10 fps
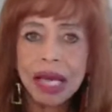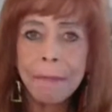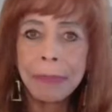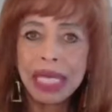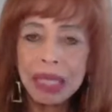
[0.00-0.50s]

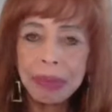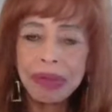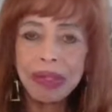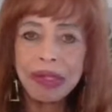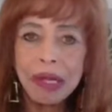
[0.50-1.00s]

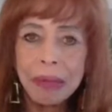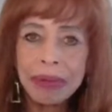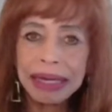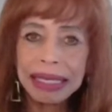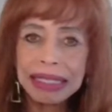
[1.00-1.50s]
people,
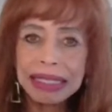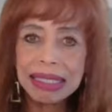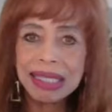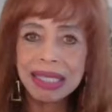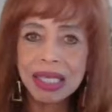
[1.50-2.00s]

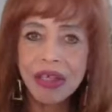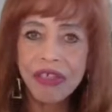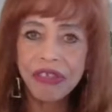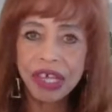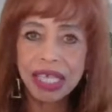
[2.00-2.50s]
places,
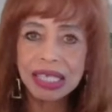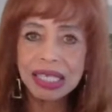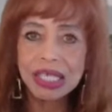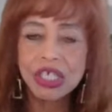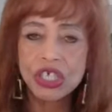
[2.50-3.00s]

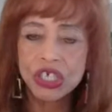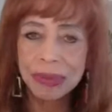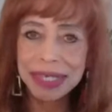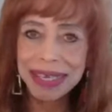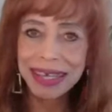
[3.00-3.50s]
things,
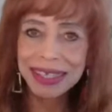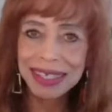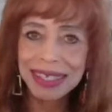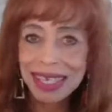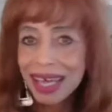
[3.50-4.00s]

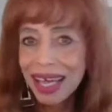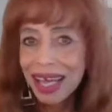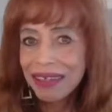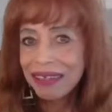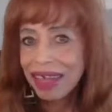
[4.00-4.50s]
circumstances,
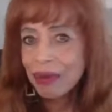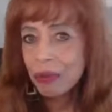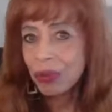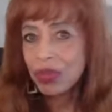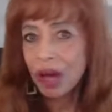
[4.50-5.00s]
they
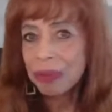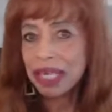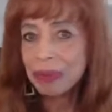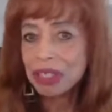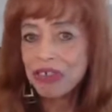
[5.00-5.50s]
will not
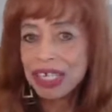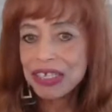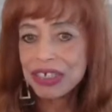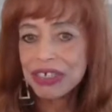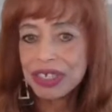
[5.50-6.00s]
become
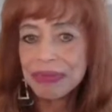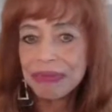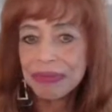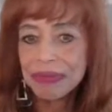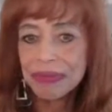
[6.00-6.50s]
stressors.
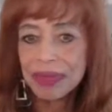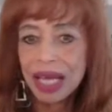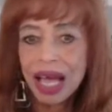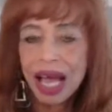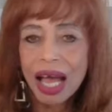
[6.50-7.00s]

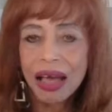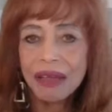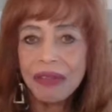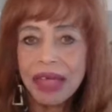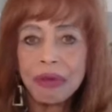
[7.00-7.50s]

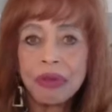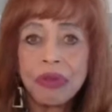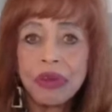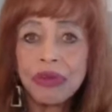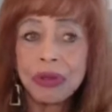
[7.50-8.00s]
Then
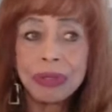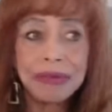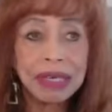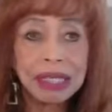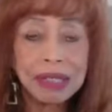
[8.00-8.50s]
there are those of
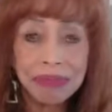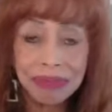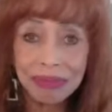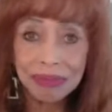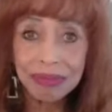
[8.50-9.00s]
us
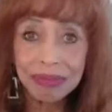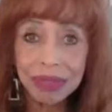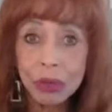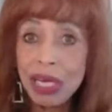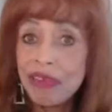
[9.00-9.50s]

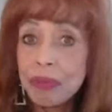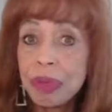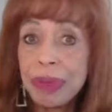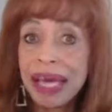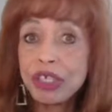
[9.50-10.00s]
who live in
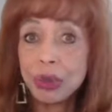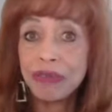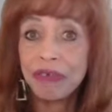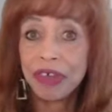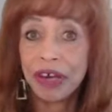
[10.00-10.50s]
perpetual
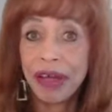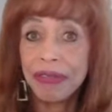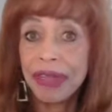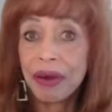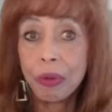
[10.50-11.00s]
fear,
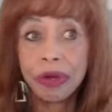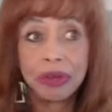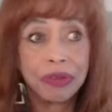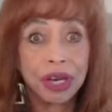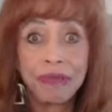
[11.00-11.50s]
and
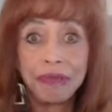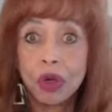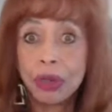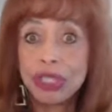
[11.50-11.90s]
therefore we're